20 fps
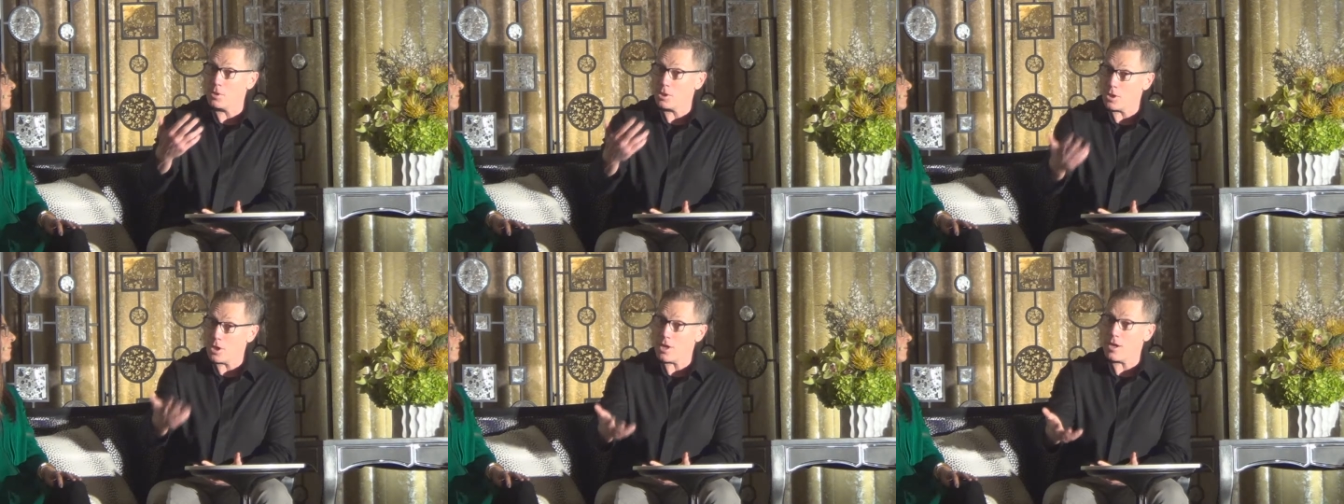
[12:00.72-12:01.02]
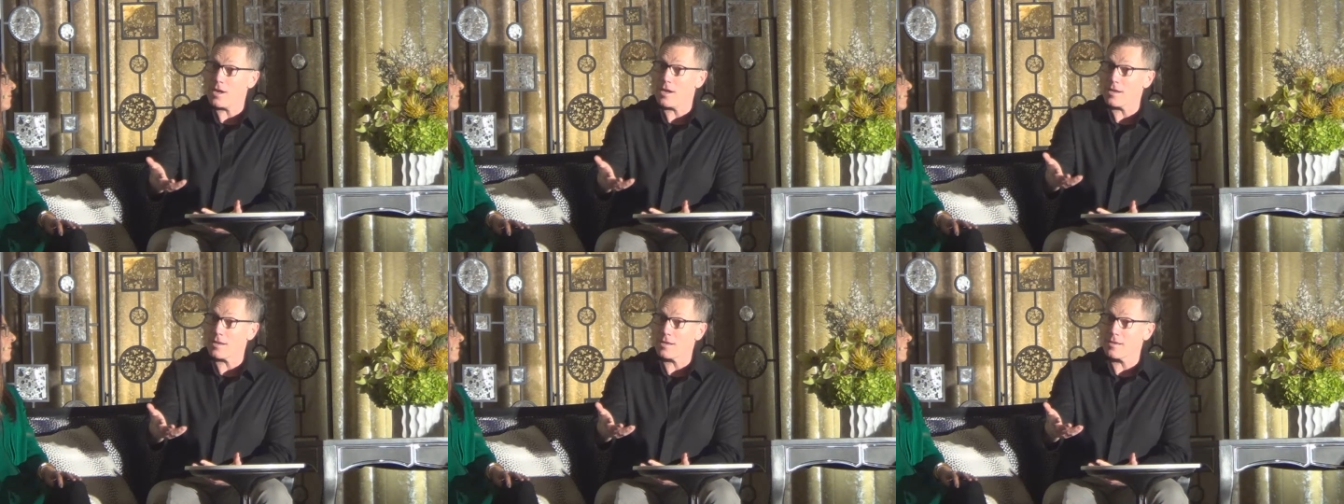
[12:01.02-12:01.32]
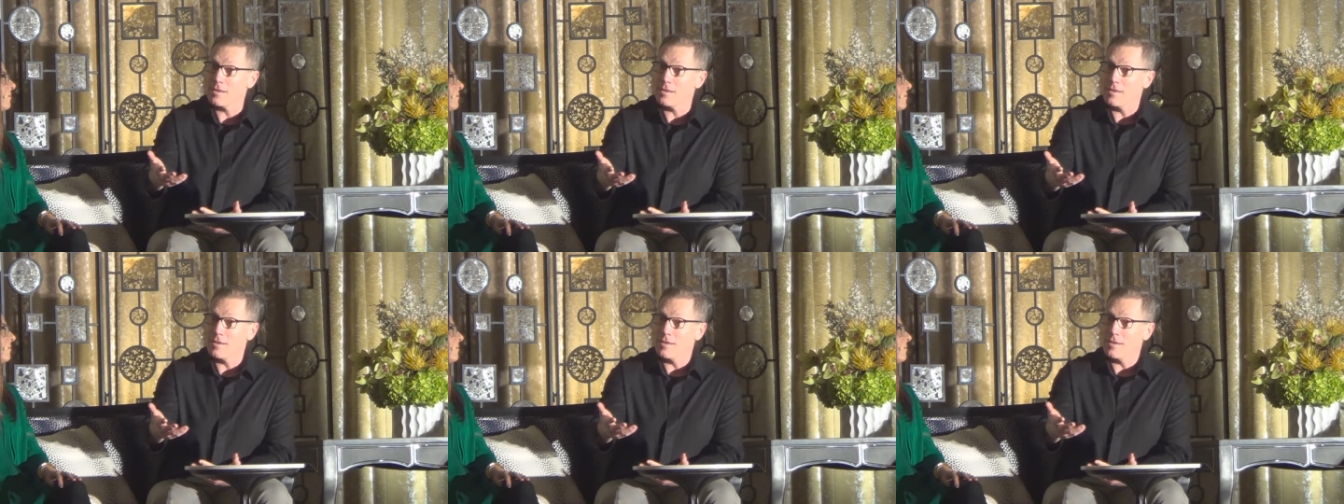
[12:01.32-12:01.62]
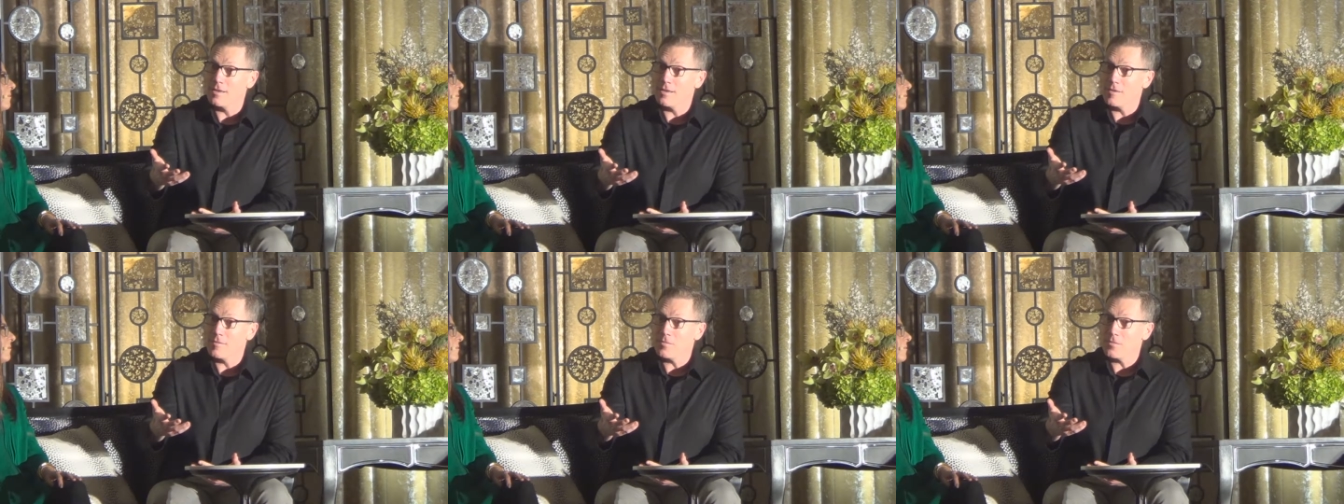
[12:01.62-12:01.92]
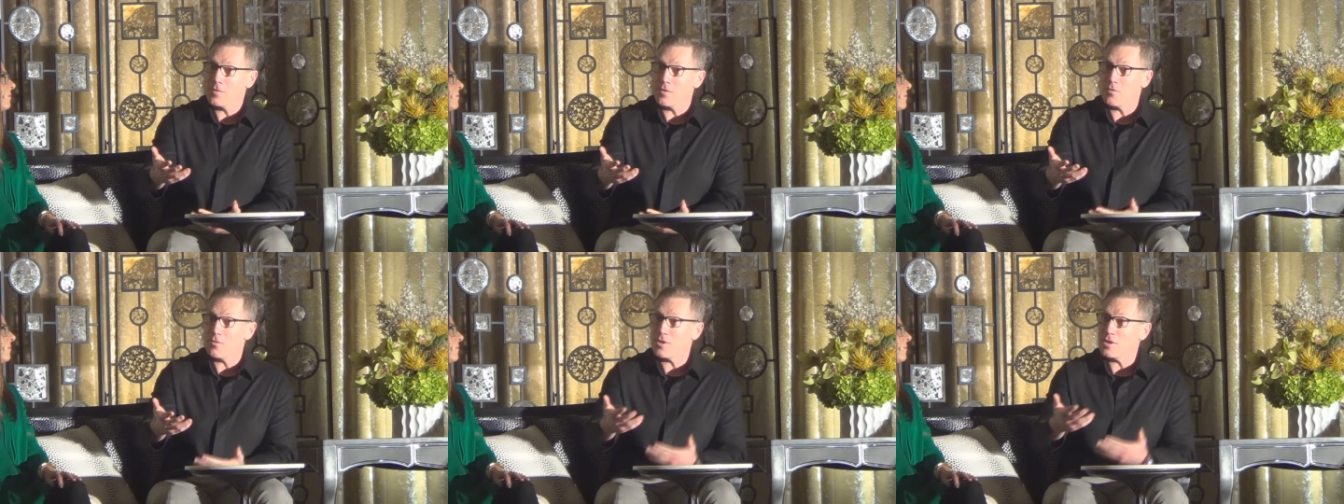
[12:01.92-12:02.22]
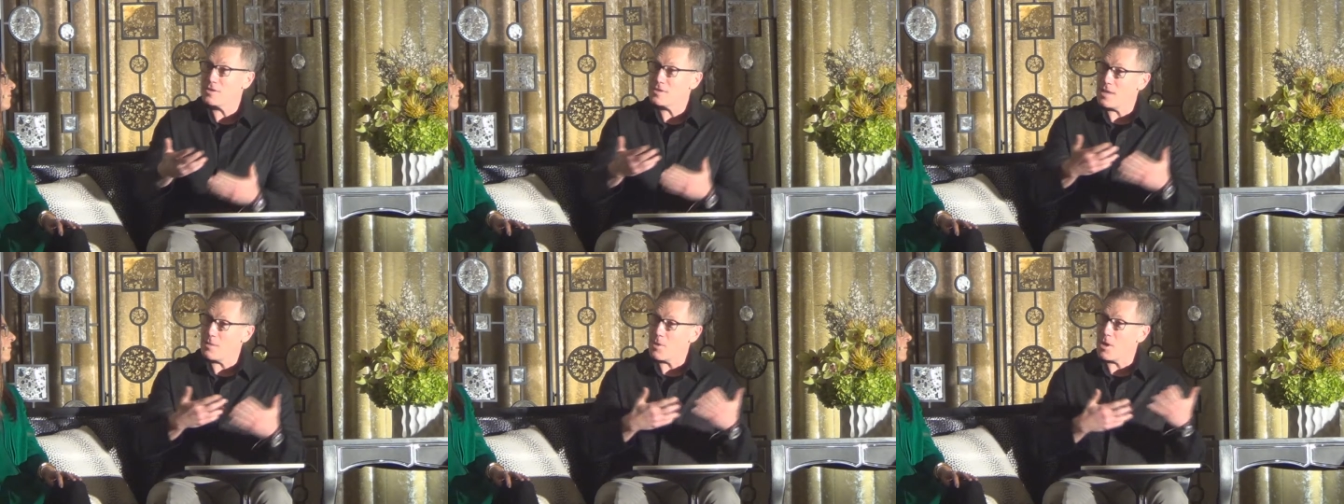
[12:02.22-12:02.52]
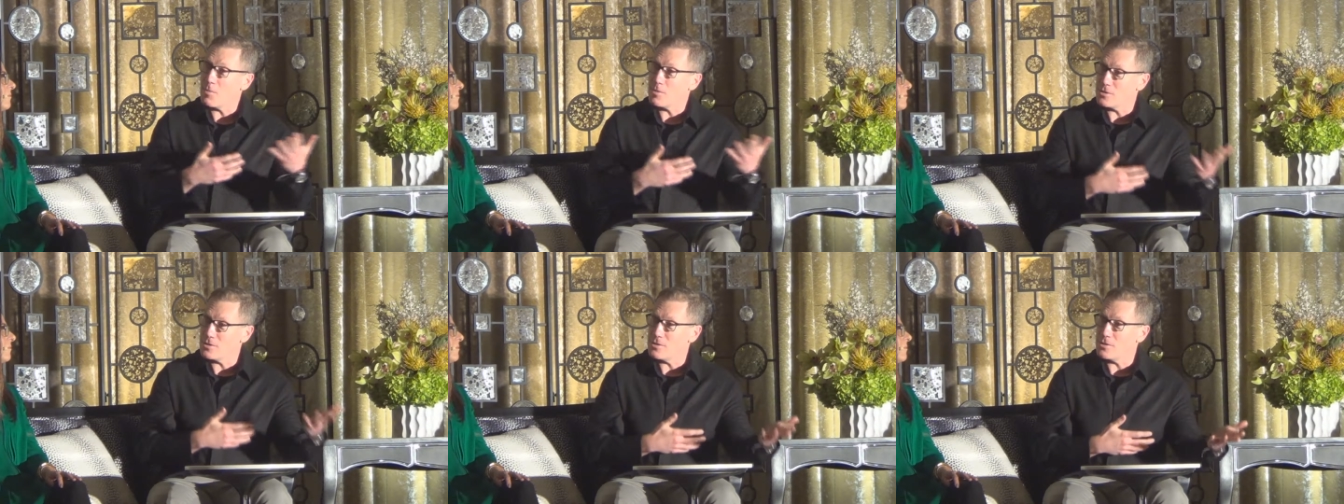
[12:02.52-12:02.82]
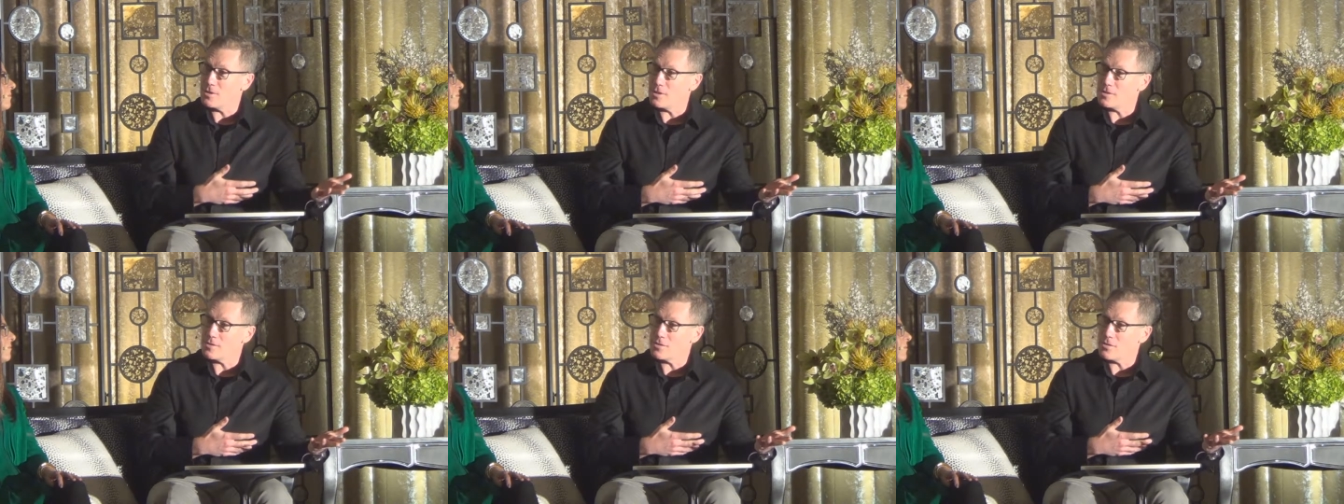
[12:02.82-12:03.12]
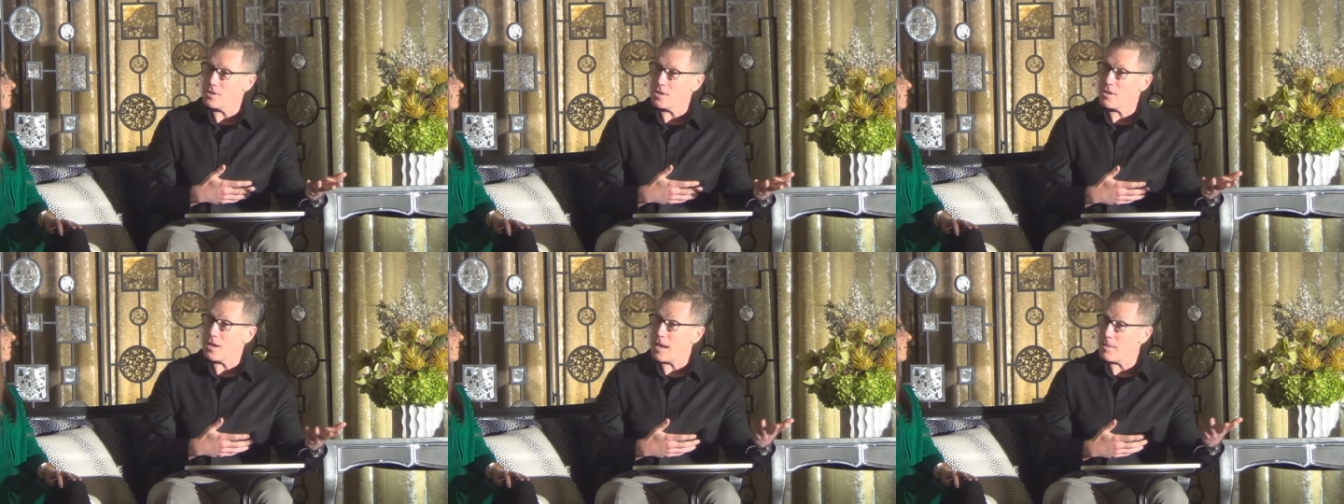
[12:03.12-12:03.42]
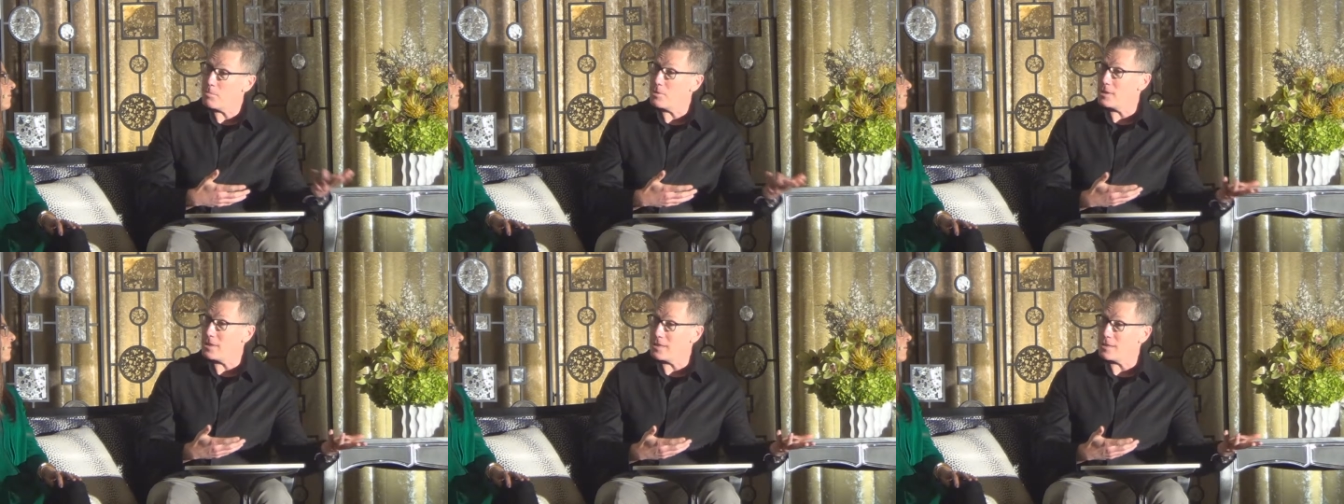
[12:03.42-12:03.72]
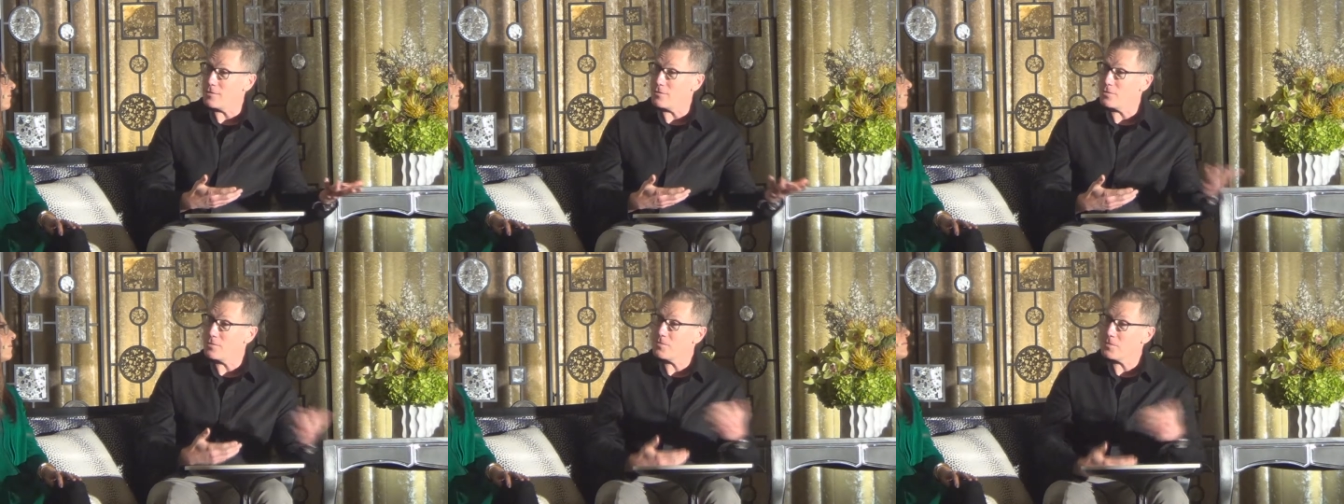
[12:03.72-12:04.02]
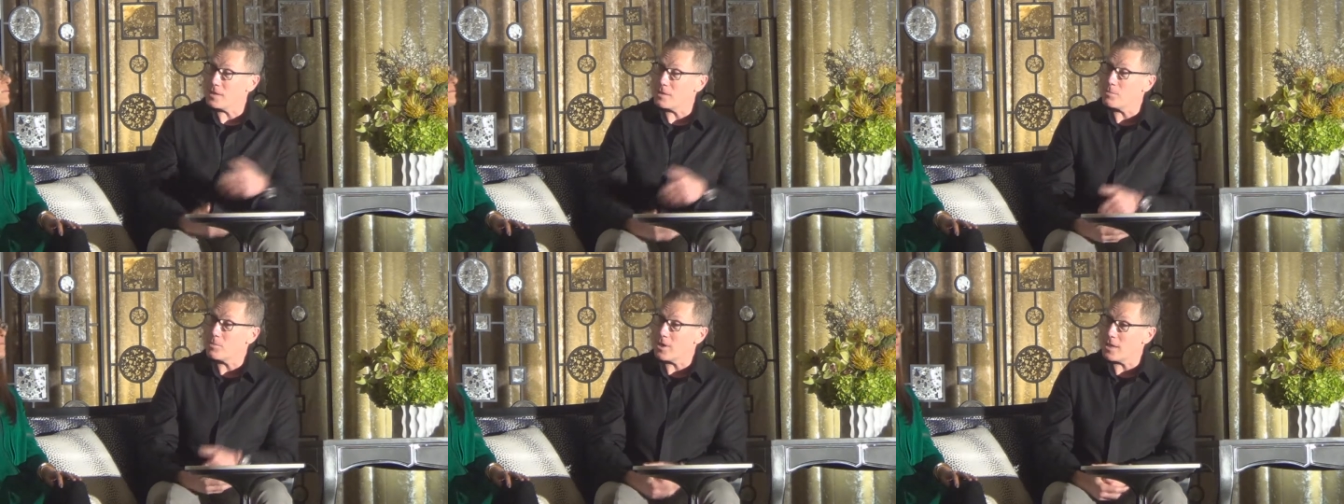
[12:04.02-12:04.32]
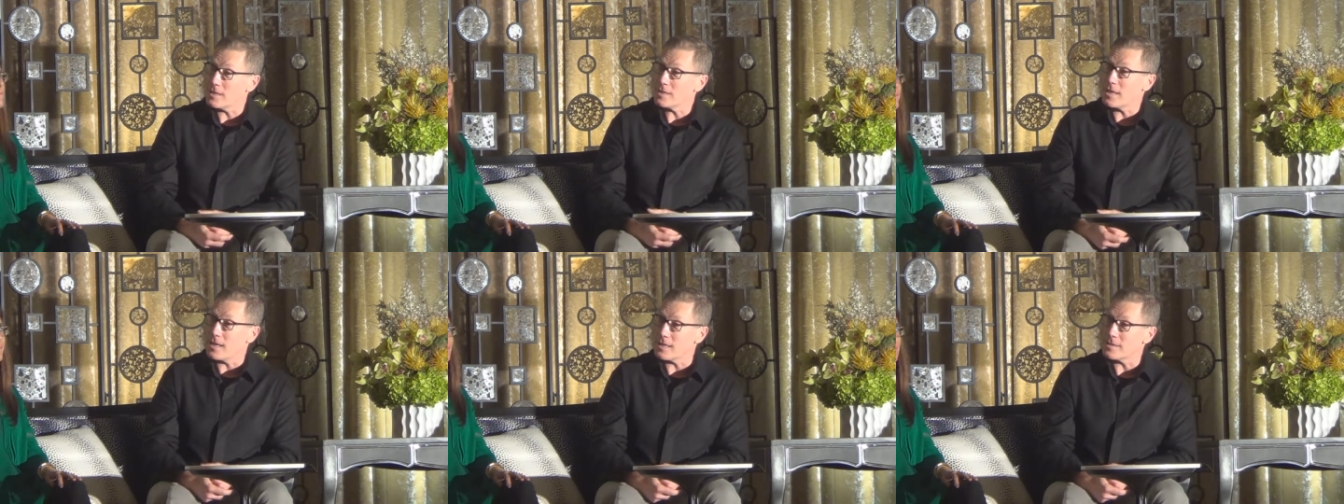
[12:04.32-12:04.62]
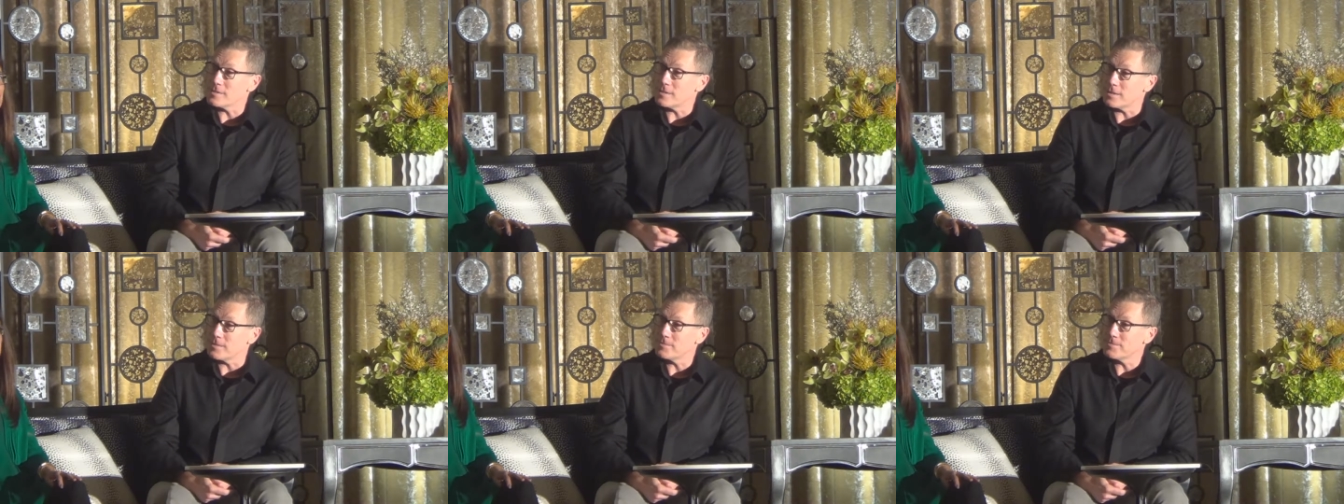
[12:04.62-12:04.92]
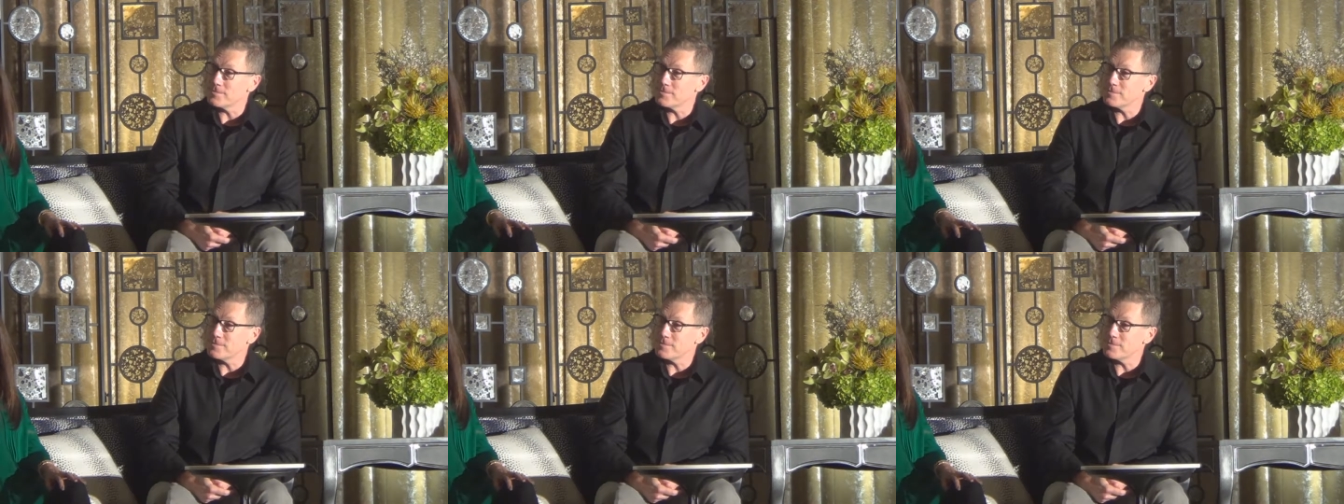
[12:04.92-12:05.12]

blog, the very same opportunities are there, I believe, in podcasting.